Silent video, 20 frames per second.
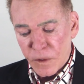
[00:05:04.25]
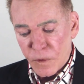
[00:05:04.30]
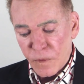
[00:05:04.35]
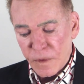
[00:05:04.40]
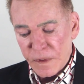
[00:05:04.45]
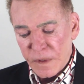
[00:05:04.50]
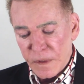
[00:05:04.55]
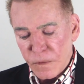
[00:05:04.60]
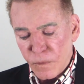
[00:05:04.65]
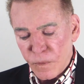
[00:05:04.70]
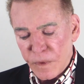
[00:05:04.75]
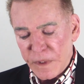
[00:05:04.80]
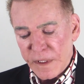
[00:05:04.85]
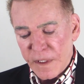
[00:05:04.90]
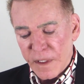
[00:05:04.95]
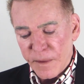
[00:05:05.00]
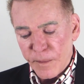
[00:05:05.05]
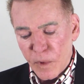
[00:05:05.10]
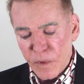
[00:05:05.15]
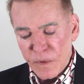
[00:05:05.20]
that are really
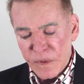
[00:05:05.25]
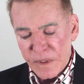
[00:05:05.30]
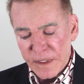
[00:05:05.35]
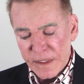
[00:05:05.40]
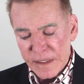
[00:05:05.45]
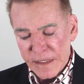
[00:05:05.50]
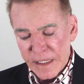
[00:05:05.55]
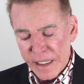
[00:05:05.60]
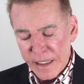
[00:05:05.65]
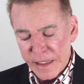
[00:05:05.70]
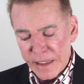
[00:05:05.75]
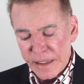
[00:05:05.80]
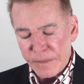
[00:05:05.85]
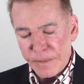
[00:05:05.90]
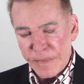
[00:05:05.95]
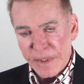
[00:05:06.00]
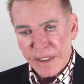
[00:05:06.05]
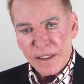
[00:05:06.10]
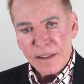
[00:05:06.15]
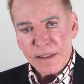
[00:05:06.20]
the most
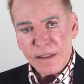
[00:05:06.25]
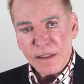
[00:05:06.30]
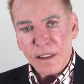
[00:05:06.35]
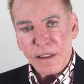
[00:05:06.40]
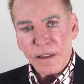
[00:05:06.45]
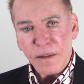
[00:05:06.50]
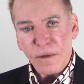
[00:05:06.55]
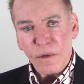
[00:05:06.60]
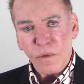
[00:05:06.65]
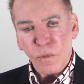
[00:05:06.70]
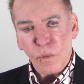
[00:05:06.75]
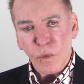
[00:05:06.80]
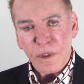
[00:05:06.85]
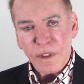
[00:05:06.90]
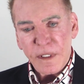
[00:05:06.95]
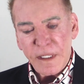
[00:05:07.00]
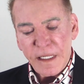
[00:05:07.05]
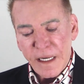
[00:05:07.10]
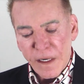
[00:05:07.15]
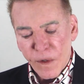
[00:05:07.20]
exciting, because we're
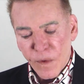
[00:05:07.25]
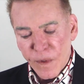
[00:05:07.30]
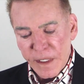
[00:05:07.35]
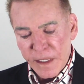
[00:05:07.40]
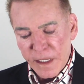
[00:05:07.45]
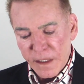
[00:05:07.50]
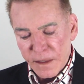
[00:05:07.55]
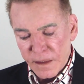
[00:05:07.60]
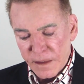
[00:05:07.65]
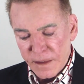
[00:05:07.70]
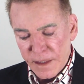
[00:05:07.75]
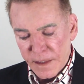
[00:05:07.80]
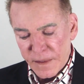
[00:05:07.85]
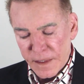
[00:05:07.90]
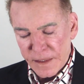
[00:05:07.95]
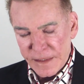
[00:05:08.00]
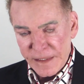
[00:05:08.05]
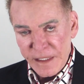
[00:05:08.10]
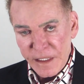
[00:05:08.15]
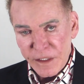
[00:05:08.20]
hearing that
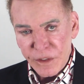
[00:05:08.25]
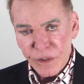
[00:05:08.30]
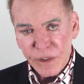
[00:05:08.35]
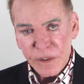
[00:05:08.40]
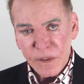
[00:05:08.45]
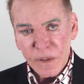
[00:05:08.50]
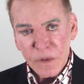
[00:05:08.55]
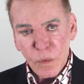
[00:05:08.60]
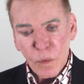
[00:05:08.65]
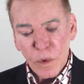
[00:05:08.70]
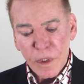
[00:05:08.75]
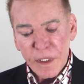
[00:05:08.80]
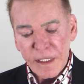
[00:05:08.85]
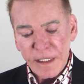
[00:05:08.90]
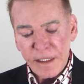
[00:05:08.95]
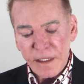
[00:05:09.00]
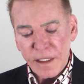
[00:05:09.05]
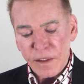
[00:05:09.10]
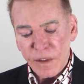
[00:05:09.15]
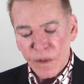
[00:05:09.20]
the teaching is
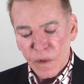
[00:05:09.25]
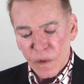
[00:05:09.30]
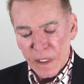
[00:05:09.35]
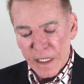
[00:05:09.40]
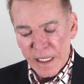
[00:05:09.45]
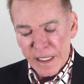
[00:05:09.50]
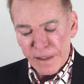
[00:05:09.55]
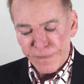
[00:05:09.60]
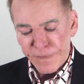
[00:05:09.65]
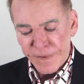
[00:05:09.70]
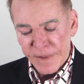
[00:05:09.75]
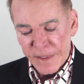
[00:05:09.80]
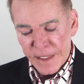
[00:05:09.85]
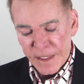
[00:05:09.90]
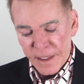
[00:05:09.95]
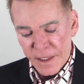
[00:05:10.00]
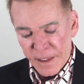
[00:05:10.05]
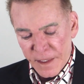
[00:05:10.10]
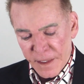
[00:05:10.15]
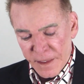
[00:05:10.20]
working in your life.
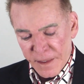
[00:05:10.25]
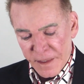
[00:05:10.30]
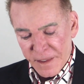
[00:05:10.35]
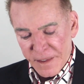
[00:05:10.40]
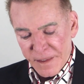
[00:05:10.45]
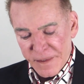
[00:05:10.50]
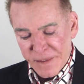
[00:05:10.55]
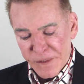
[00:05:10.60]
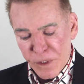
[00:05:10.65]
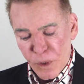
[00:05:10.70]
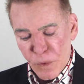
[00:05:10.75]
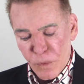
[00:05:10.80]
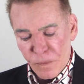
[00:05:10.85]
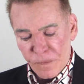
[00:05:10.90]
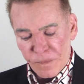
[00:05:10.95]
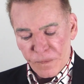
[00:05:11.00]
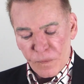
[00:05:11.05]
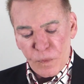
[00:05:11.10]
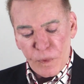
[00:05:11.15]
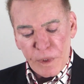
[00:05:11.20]
So
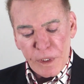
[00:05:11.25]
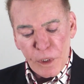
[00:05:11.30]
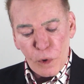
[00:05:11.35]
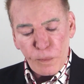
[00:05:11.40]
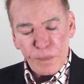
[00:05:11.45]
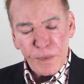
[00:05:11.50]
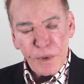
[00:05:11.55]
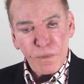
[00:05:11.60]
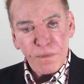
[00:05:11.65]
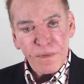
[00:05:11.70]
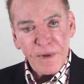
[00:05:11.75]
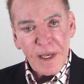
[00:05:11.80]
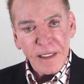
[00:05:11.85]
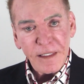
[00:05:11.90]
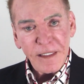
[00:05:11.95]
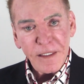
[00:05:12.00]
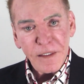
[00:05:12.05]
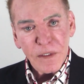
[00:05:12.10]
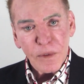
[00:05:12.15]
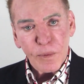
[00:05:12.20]
we hope you
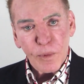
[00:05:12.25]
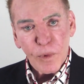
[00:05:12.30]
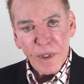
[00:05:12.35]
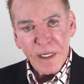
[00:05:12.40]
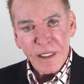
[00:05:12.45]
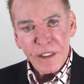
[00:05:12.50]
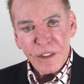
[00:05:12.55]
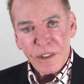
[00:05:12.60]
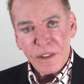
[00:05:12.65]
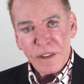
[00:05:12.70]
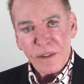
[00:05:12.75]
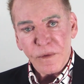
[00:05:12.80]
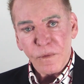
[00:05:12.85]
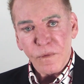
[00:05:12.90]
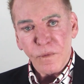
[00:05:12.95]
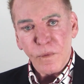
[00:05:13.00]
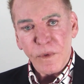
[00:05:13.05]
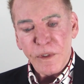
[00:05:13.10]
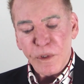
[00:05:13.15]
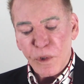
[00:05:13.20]
find
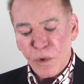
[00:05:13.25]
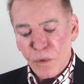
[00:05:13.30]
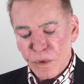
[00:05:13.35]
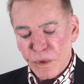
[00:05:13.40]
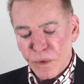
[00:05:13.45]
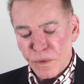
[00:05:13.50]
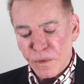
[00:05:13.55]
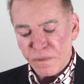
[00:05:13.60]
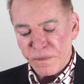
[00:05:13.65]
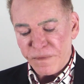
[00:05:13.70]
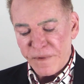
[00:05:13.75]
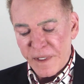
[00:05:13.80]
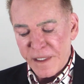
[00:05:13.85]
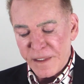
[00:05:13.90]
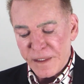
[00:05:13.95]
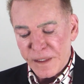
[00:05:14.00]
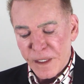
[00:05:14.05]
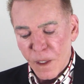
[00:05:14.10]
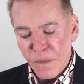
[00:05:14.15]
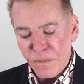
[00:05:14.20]
inspiration. We know you'll
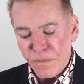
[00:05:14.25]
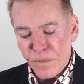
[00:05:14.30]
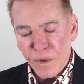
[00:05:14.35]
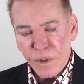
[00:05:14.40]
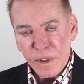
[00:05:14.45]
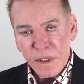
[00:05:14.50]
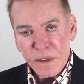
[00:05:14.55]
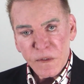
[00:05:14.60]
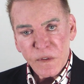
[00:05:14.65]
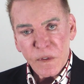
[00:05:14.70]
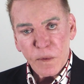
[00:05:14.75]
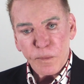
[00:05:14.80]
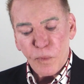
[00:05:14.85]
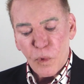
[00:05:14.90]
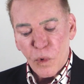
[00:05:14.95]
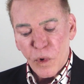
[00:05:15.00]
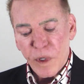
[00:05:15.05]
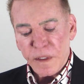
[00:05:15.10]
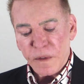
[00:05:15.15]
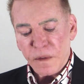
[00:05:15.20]
find comfort and
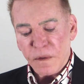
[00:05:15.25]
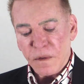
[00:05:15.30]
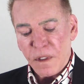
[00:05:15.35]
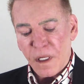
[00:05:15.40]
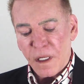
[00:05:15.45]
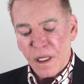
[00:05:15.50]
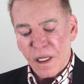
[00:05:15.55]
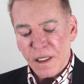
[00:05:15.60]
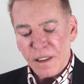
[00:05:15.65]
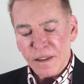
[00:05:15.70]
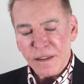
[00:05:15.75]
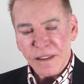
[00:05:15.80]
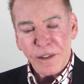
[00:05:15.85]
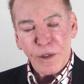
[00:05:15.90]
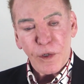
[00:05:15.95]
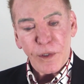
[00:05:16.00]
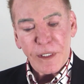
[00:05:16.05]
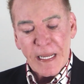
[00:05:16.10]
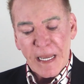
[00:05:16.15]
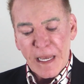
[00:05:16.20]
support uh,
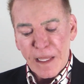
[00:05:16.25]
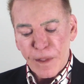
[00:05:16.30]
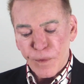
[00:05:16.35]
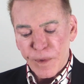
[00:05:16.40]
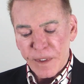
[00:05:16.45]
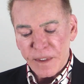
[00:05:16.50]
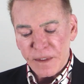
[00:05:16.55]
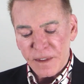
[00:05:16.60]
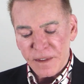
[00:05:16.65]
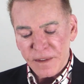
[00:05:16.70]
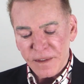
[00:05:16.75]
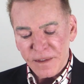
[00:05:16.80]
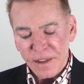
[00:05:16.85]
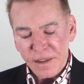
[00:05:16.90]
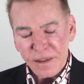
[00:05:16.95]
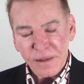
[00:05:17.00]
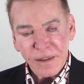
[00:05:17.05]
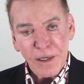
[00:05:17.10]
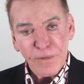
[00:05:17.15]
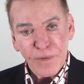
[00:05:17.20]
in our gathering
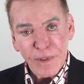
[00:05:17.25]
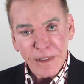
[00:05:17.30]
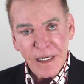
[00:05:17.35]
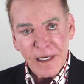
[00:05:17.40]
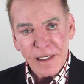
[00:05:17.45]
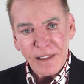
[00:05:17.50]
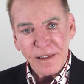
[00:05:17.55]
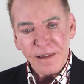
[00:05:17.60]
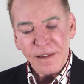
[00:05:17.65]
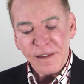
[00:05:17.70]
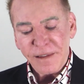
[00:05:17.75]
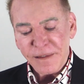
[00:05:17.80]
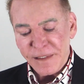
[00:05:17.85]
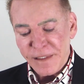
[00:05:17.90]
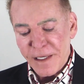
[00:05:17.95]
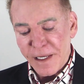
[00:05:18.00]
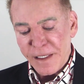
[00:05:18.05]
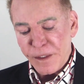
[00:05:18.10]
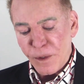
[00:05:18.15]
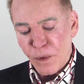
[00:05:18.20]
uh, every night, and
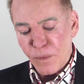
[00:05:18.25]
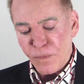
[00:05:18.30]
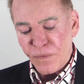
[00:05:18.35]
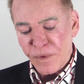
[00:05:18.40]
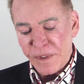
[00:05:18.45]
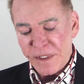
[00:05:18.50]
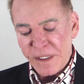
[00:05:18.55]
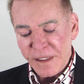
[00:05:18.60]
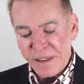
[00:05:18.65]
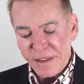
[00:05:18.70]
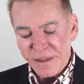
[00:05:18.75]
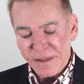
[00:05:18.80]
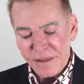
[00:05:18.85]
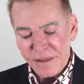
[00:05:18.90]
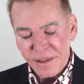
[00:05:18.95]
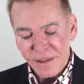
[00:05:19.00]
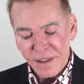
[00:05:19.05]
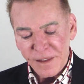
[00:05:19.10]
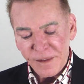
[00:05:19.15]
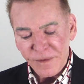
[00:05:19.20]
tonight, hopefully,
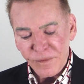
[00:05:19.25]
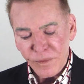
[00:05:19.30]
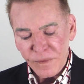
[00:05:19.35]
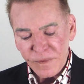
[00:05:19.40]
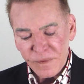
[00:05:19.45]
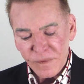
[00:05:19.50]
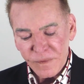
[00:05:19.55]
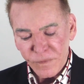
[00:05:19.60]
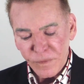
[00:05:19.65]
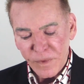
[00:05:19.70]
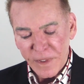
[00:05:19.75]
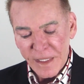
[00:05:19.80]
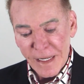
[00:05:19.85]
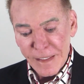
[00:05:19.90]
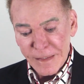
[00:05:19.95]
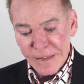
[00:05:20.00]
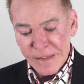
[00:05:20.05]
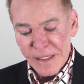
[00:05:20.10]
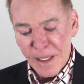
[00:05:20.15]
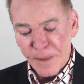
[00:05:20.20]
um,
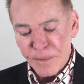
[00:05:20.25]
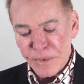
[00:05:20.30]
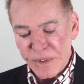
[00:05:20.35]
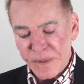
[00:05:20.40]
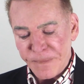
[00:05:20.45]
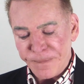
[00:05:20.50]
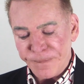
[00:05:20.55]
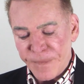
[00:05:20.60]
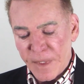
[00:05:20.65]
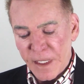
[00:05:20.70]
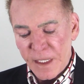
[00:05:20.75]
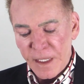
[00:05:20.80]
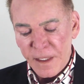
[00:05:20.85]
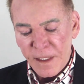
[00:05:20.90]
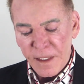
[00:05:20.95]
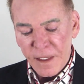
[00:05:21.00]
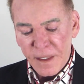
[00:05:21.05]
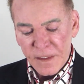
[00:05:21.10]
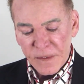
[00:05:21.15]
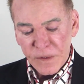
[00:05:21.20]
without exception.
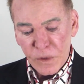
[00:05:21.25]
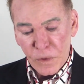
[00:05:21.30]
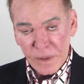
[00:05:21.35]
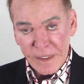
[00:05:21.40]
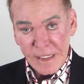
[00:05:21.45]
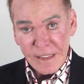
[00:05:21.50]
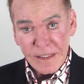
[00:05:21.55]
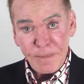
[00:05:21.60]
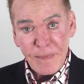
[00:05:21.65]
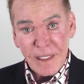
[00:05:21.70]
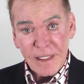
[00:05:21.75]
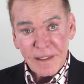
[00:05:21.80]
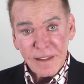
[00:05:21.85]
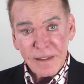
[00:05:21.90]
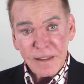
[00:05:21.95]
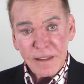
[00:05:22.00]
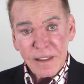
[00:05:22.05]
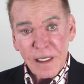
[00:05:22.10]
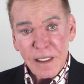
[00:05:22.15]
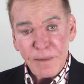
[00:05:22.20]
So let's make
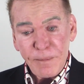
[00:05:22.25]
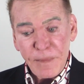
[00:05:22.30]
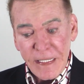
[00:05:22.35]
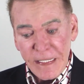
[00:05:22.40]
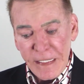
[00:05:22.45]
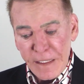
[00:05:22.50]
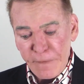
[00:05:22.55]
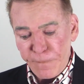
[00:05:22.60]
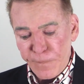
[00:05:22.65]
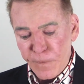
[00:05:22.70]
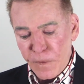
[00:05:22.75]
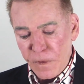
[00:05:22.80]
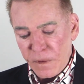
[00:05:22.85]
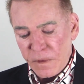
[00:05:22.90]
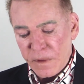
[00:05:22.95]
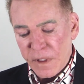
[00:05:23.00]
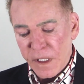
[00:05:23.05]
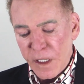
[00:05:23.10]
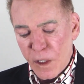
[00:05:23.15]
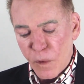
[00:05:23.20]
this time
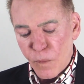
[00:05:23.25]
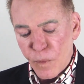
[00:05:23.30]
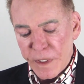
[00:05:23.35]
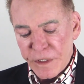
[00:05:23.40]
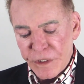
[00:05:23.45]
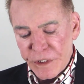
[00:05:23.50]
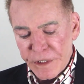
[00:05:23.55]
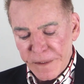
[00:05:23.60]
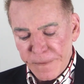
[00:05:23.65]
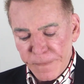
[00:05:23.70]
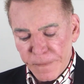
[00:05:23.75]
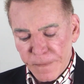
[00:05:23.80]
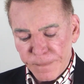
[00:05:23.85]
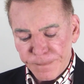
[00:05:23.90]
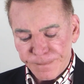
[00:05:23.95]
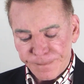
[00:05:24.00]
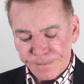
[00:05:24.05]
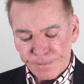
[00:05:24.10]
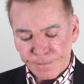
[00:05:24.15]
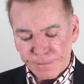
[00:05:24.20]
meaningful and enriching.
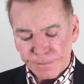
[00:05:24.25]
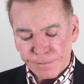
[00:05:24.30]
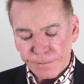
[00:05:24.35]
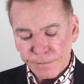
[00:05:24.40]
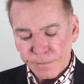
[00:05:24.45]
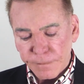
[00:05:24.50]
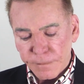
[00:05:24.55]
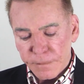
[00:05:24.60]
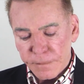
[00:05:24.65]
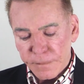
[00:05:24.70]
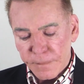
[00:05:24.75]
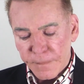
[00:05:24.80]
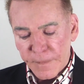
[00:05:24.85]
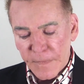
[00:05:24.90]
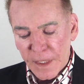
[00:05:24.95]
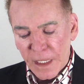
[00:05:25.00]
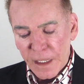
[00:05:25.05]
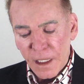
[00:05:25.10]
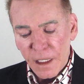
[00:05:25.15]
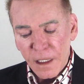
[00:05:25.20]

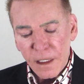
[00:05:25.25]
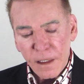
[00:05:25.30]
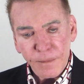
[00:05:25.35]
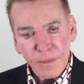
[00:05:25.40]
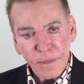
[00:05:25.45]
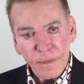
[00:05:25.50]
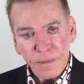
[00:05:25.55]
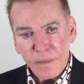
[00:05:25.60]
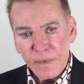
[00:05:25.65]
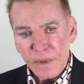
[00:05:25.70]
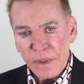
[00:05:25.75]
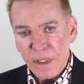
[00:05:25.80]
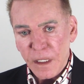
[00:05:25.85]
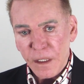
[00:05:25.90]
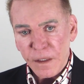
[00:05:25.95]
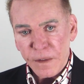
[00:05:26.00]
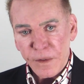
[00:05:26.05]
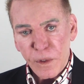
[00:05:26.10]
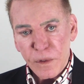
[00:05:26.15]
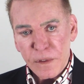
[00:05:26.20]
Um,
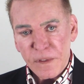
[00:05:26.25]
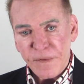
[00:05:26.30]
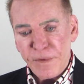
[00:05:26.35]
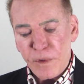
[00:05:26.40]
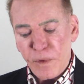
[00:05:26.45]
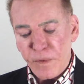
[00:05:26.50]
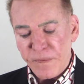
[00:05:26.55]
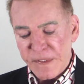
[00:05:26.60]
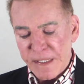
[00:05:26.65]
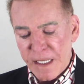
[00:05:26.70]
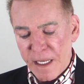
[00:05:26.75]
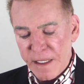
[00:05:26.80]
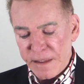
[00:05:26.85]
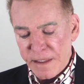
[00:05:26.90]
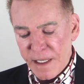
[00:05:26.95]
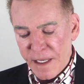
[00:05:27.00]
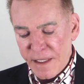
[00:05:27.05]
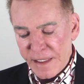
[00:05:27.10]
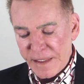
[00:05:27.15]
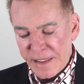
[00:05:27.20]
those of you who have
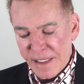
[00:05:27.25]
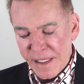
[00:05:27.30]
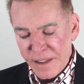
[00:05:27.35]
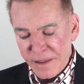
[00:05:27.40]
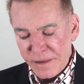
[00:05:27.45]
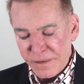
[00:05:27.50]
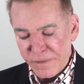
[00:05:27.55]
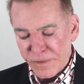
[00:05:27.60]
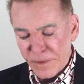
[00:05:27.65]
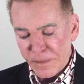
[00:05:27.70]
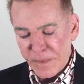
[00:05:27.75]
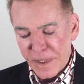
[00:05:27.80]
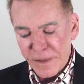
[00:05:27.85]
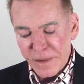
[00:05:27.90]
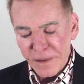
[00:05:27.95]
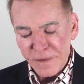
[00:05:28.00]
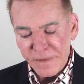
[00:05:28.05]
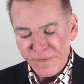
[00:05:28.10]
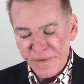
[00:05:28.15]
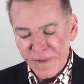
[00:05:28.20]
signed on again for
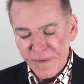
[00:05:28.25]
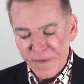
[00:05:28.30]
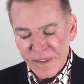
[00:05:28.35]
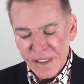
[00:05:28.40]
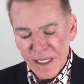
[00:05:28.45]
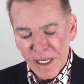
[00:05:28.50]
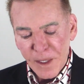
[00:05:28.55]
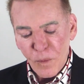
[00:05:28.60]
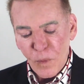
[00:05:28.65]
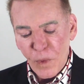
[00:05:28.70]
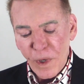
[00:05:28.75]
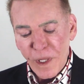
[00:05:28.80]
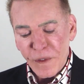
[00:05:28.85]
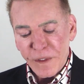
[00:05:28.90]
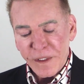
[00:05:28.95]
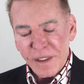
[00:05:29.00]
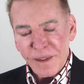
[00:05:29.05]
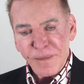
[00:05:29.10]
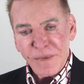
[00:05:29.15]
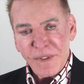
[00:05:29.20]
about the fifth time,
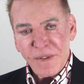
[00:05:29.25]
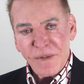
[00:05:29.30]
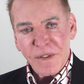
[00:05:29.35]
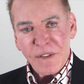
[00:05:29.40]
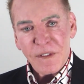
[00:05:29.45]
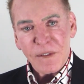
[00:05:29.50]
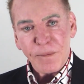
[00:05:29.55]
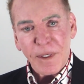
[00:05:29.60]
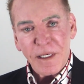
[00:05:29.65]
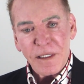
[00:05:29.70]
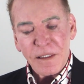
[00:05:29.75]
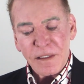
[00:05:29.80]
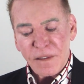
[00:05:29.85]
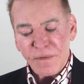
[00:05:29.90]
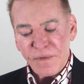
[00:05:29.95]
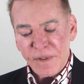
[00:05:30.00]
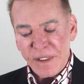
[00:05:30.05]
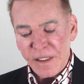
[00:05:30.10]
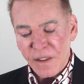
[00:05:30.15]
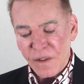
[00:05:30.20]
welcome to this space
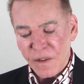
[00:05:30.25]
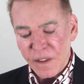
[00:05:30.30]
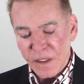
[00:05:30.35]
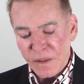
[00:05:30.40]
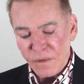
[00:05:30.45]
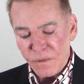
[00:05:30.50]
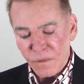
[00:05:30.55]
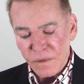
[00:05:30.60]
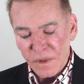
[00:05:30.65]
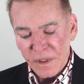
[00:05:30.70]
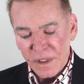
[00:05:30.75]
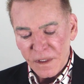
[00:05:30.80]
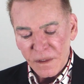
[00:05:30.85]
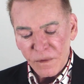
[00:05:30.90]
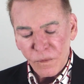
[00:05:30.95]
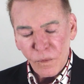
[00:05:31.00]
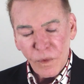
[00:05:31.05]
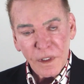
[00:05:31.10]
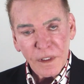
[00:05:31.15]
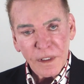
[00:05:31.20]
of healing.
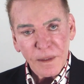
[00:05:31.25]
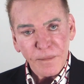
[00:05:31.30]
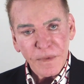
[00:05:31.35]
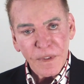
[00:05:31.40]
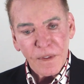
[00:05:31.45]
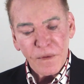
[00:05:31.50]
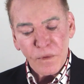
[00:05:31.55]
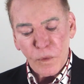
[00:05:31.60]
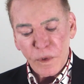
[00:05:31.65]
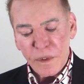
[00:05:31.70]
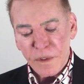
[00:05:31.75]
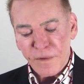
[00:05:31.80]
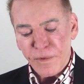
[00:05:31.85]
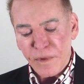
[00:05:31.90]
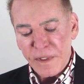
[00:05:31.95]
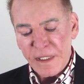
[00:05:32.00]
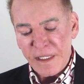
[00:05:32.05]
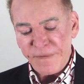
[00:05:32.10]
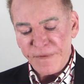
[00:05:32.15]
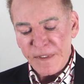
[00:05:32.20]
Welcome to the
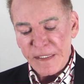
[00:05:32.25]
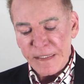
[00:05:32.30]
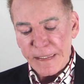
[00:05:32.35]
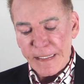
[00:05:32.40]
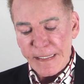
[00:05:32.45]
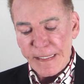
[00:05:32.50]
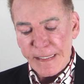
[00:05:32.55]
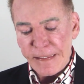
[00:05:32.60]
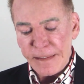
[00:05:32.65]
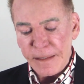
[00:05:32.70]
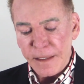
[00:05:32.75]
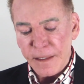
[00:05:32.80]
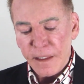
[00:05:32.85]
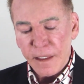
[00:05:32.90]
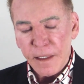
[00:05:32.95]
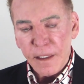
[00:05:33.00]
wonderful evening ahead.